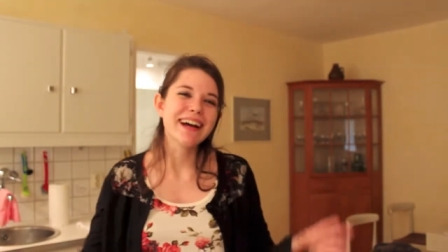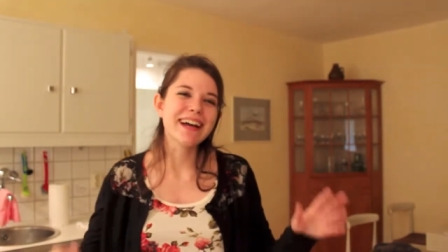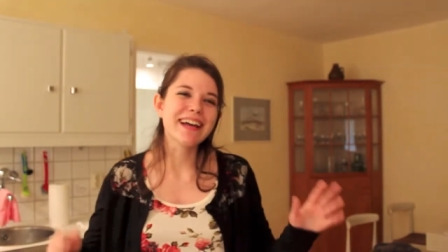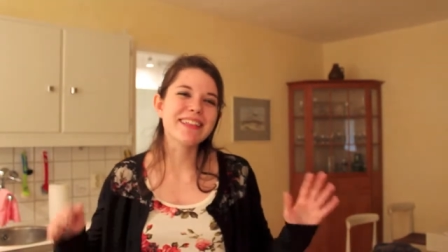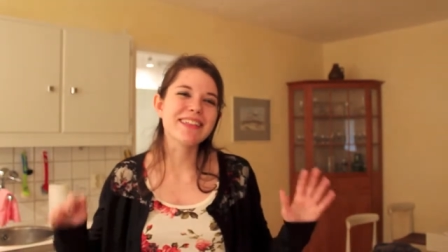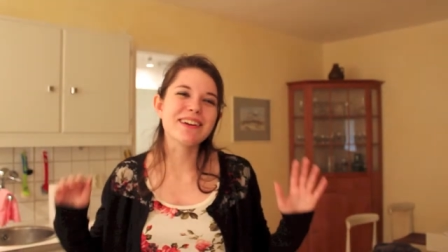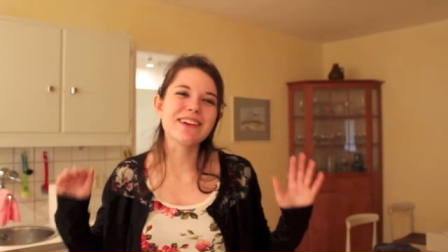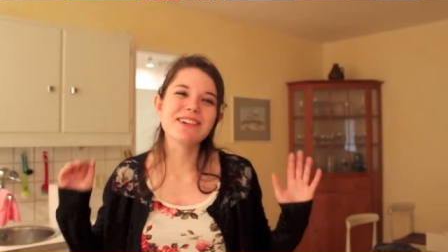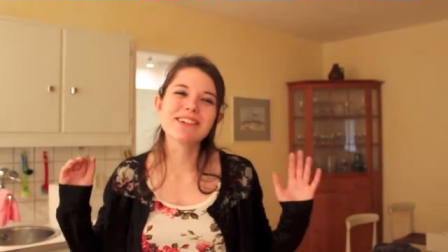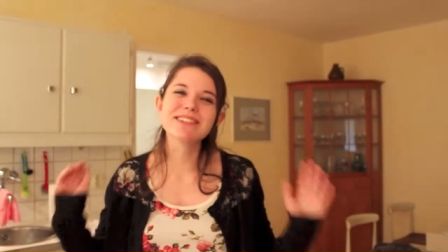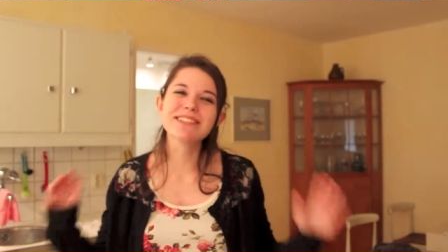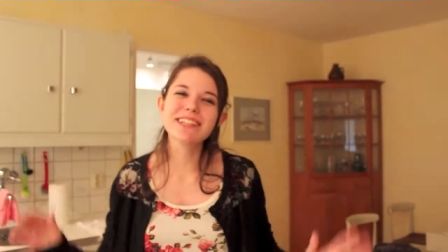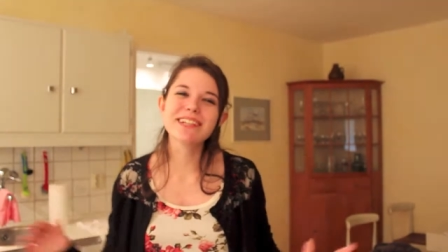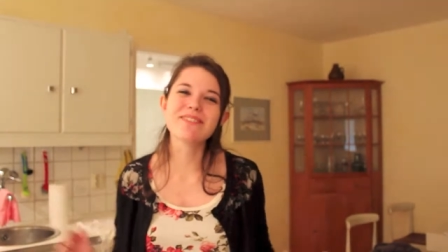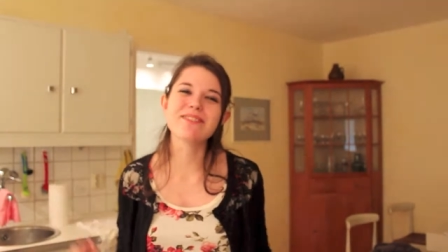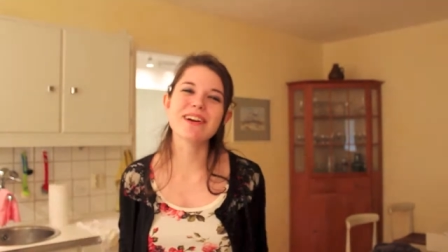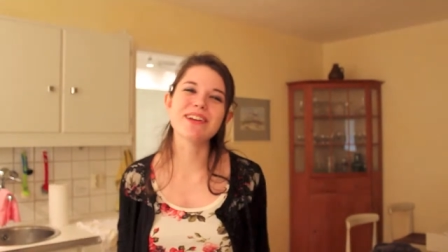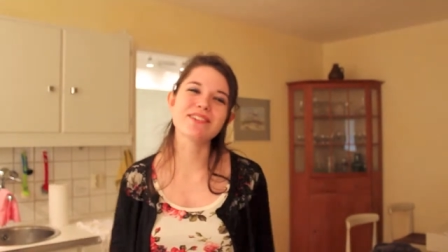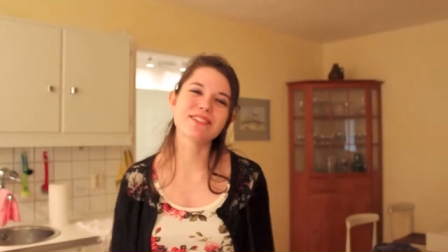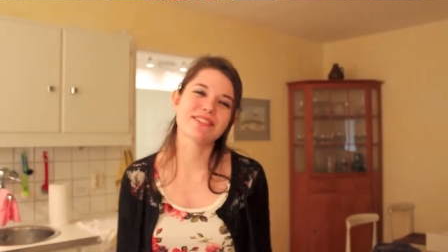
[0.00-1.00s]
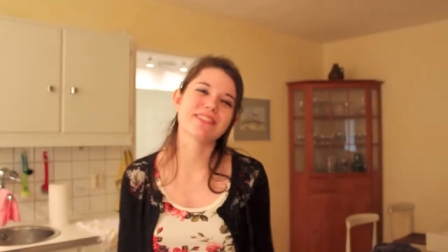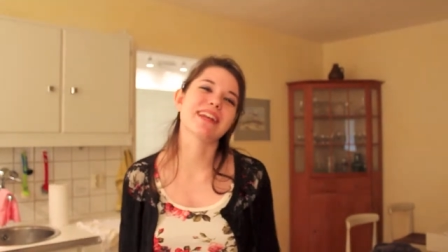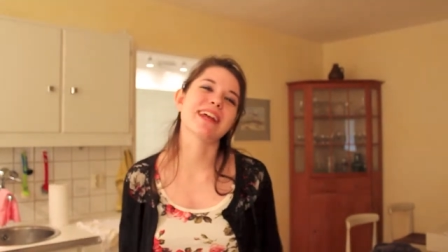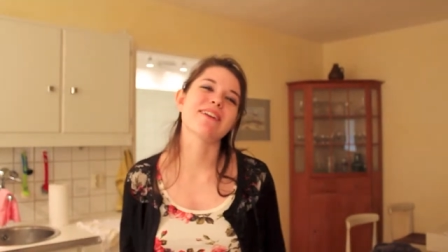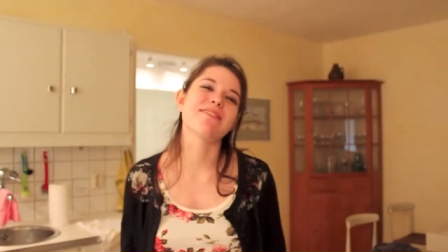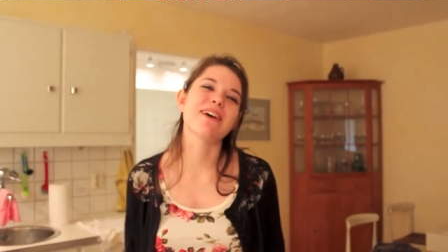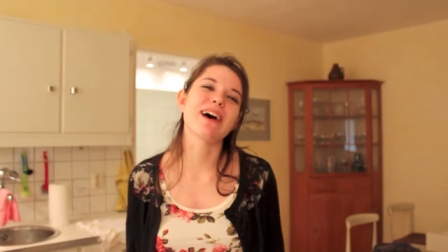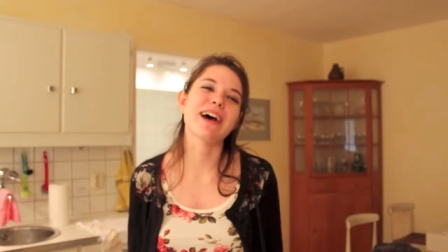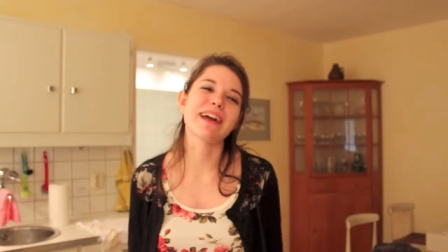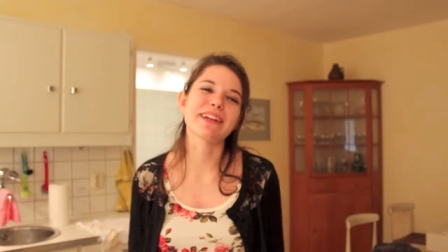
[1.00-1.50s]
the only adventure that
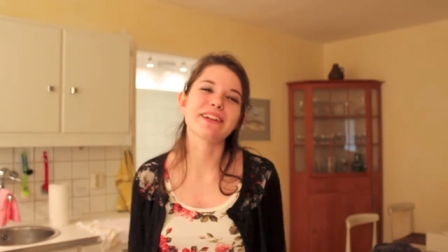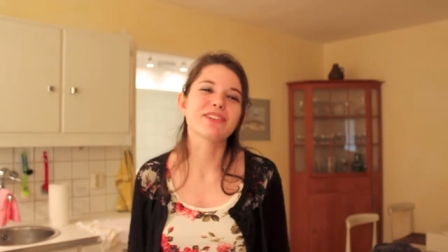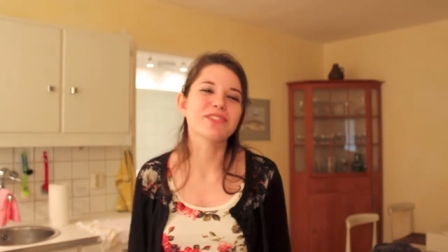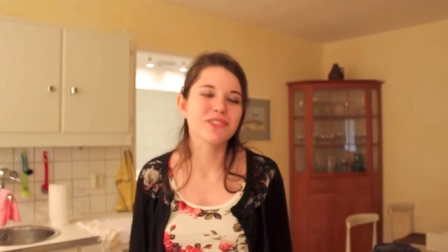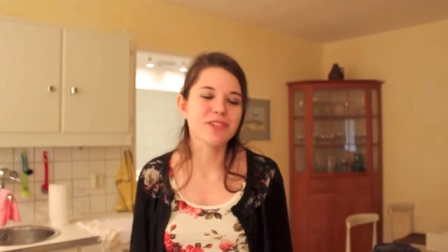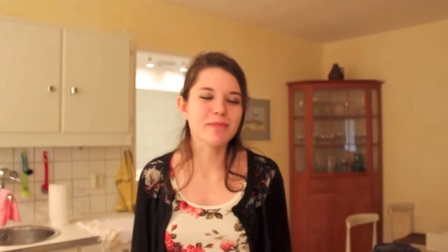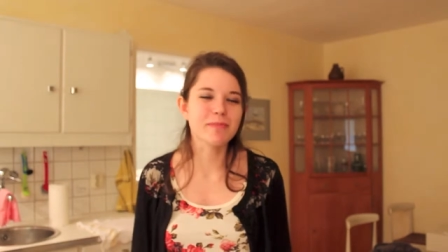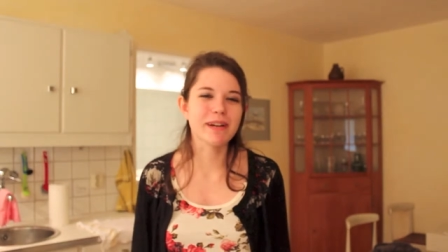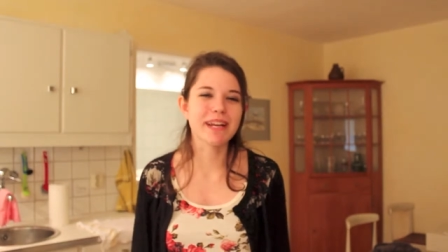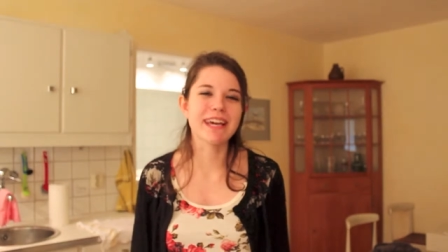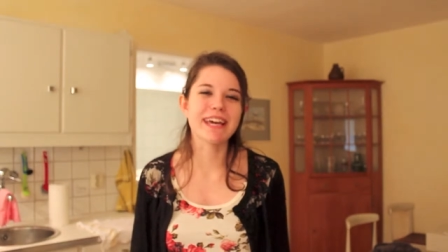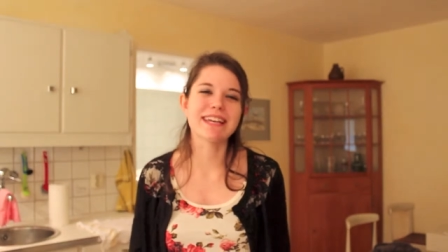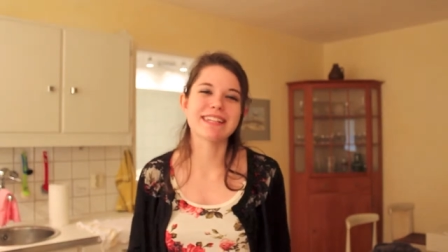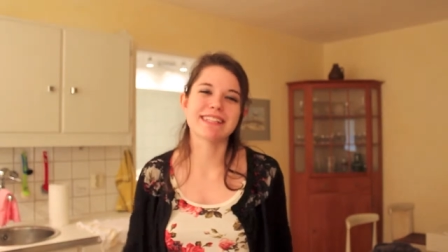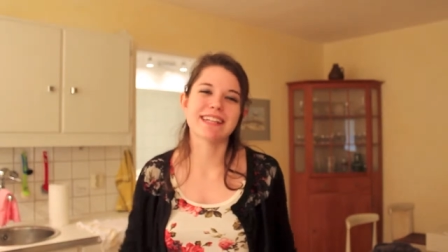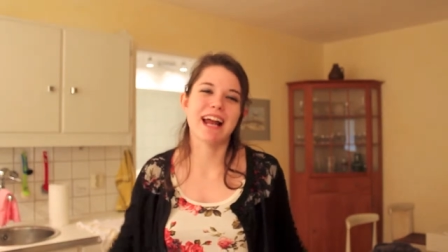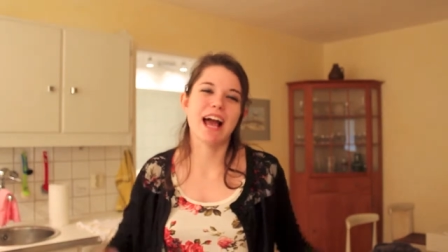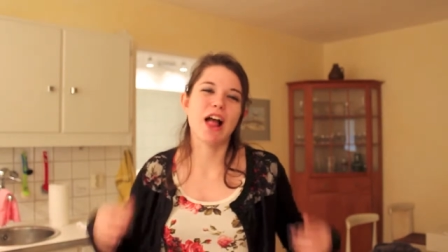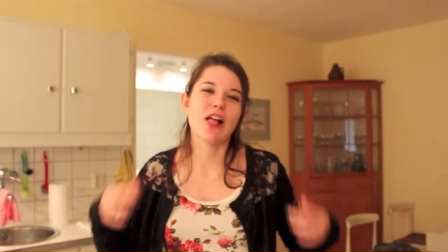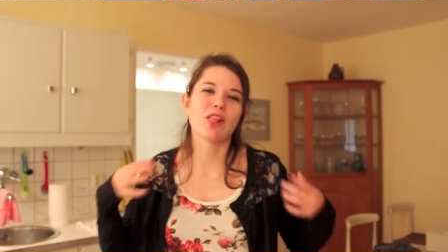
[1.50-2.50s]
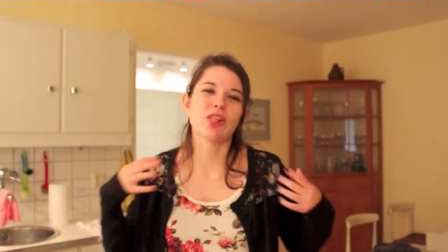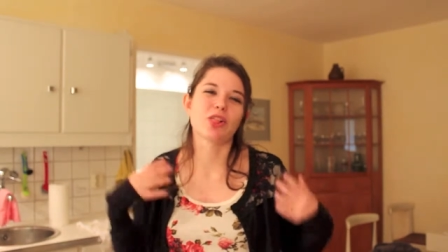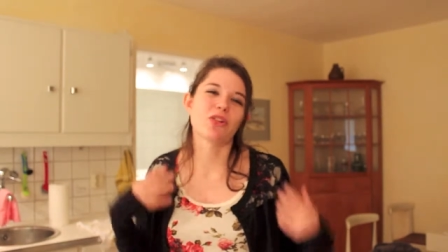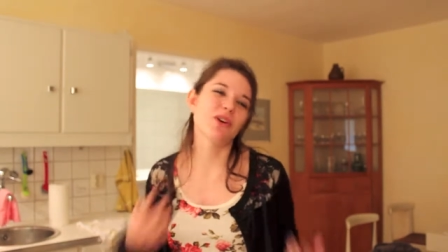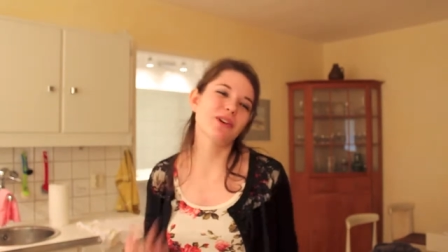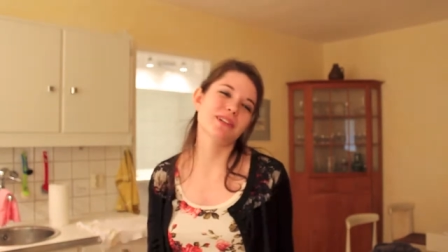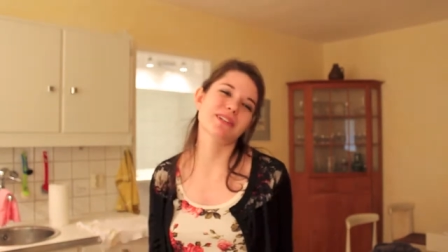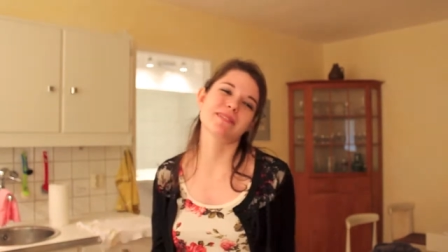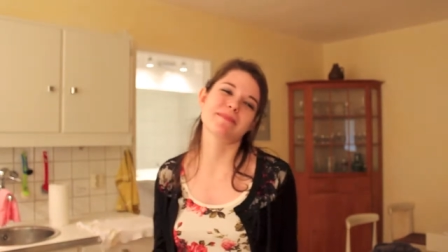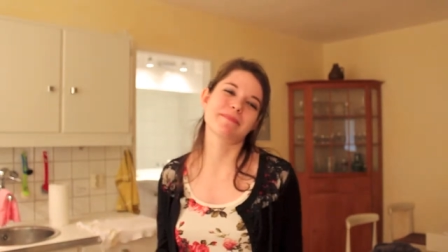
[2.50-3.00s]
I've had in Germany is that I
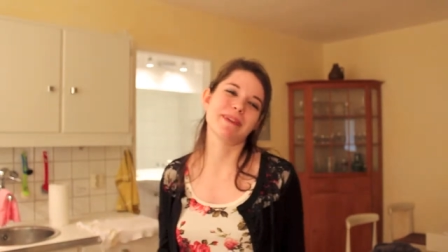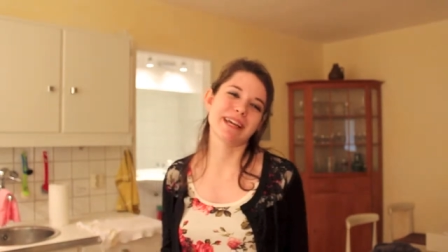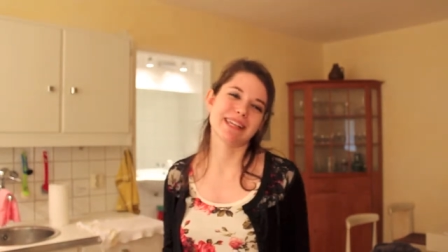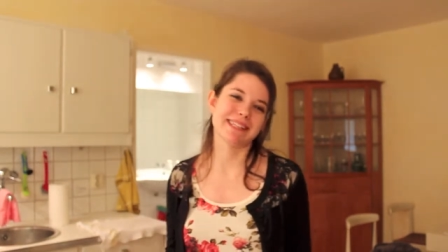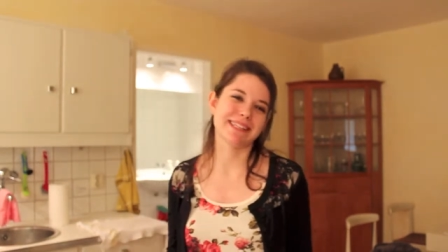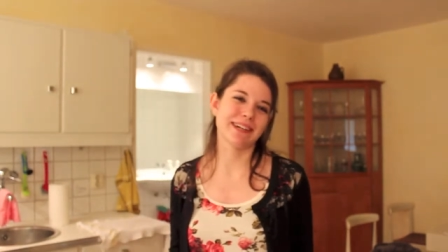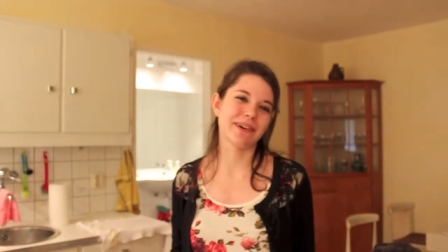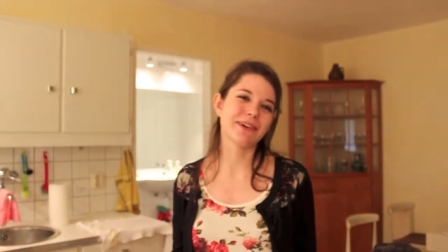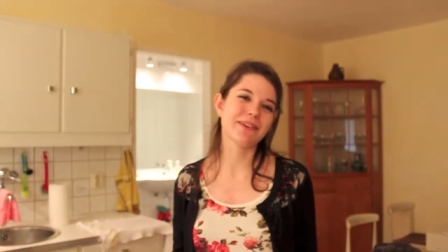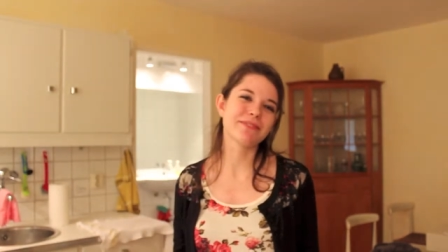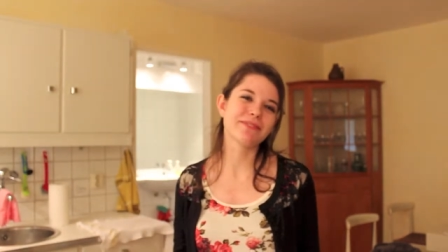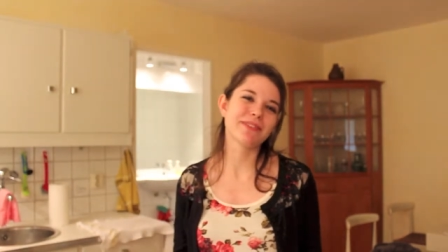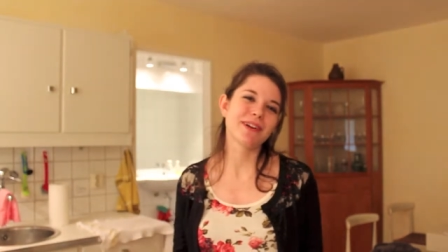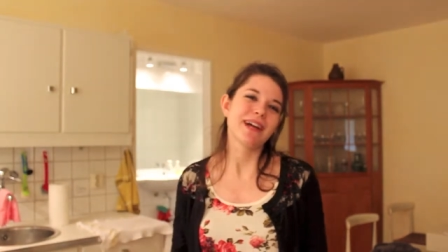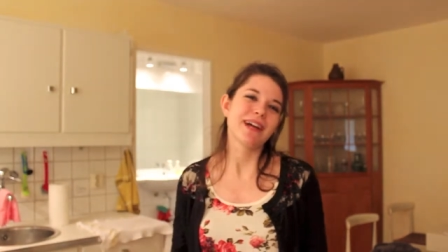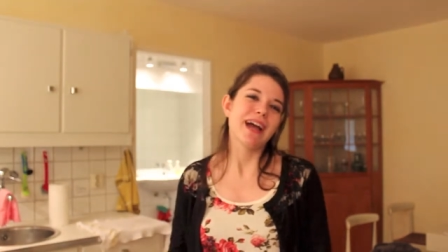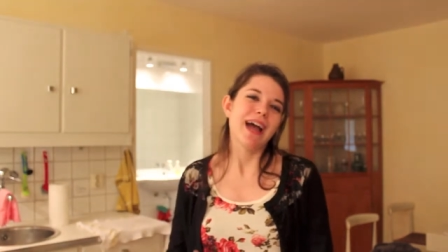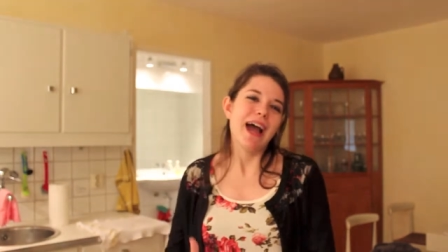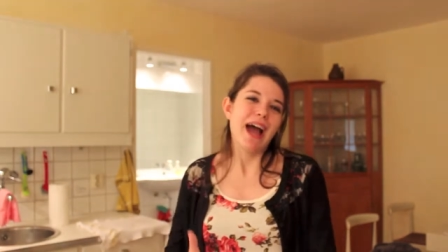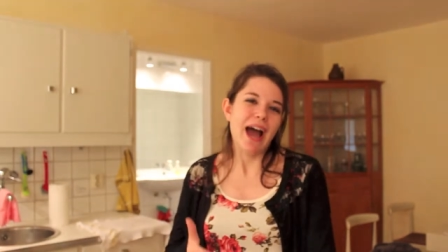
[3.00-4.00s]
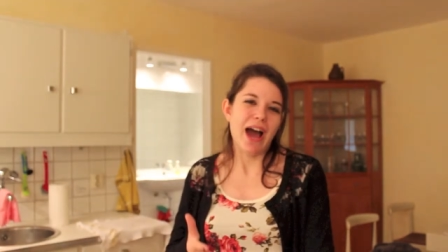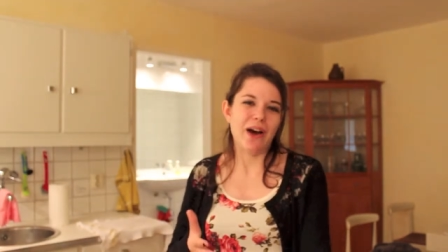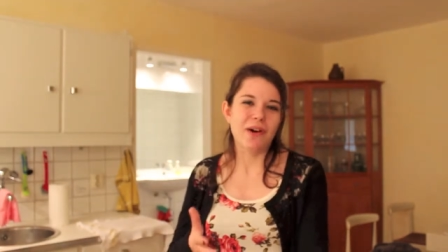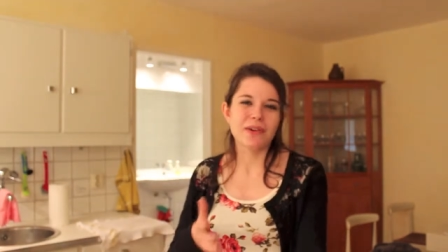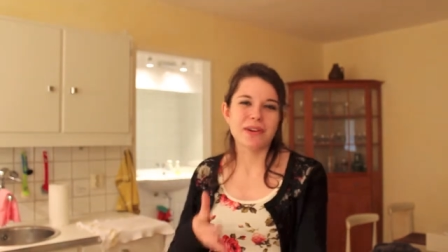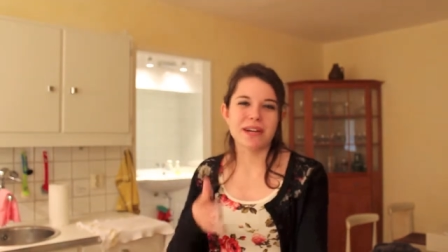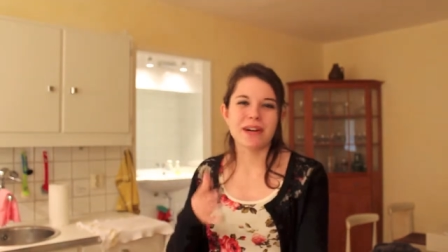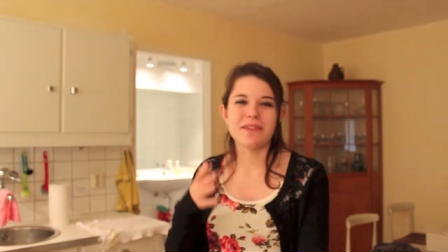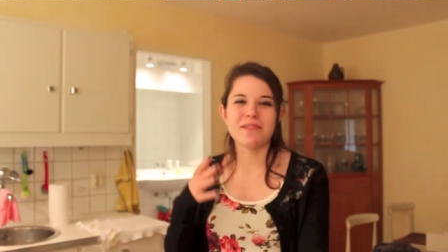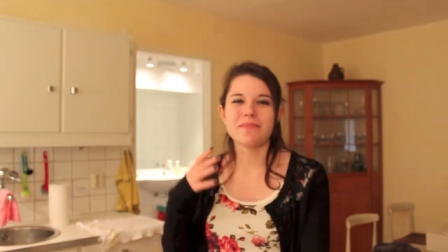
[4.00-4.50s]
locked myself
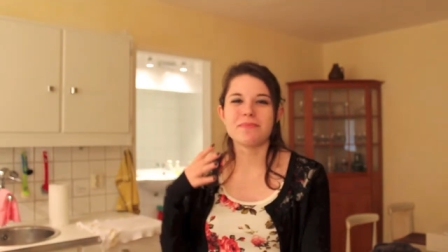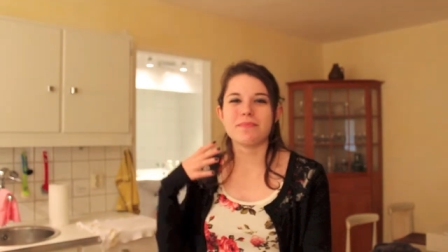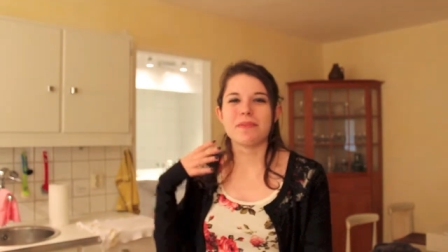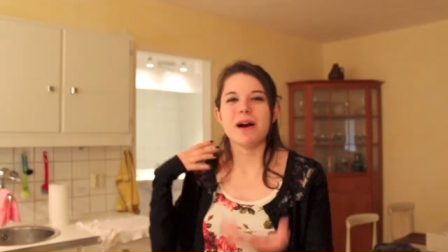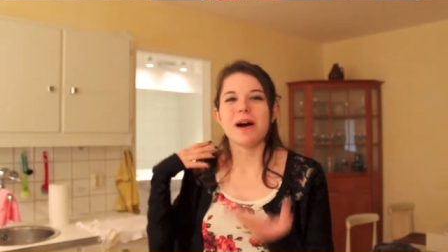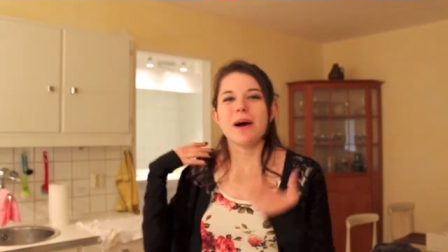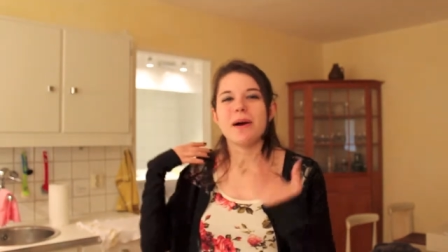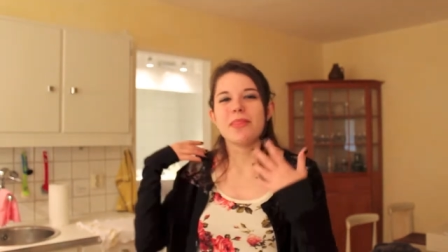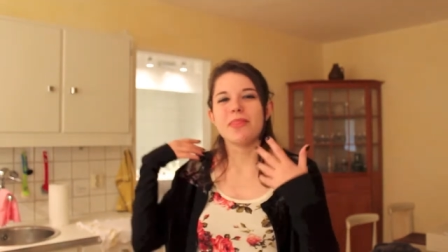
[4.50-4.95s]
out of